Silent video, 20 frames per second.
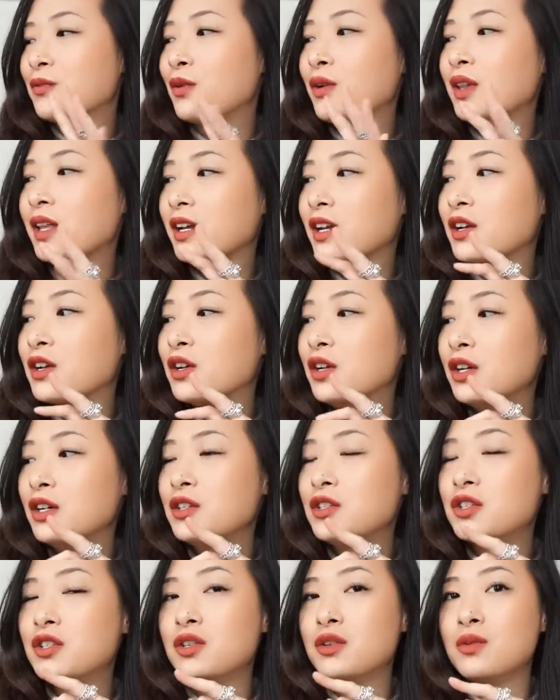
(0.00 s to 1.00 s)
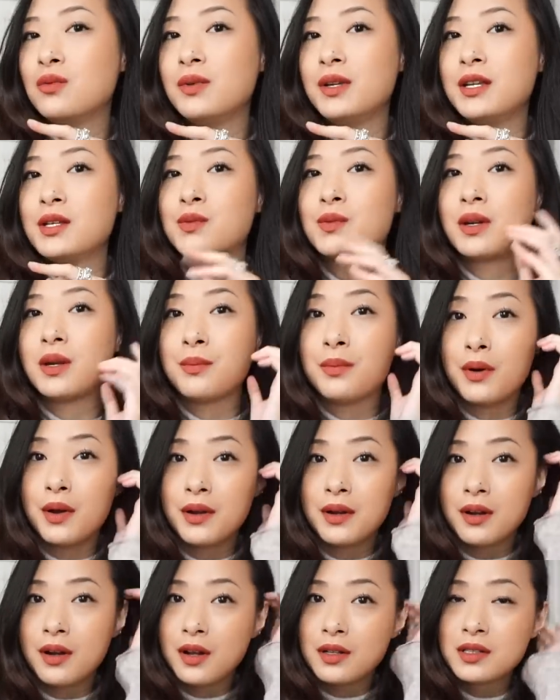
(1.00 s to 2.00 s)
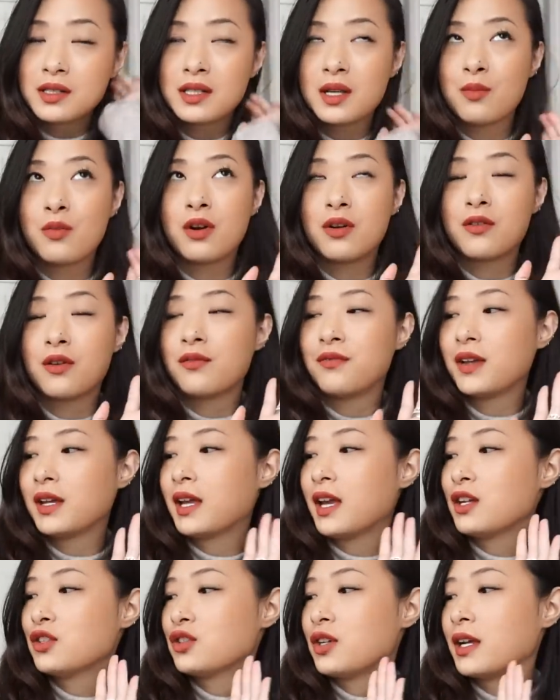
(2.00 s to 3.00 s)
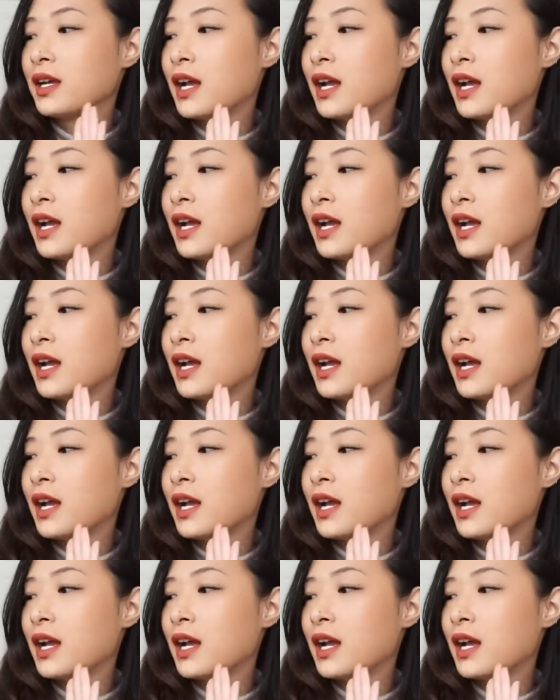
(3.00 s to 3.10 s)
for like a good 2 weeks when I bought it somewhere on vacation.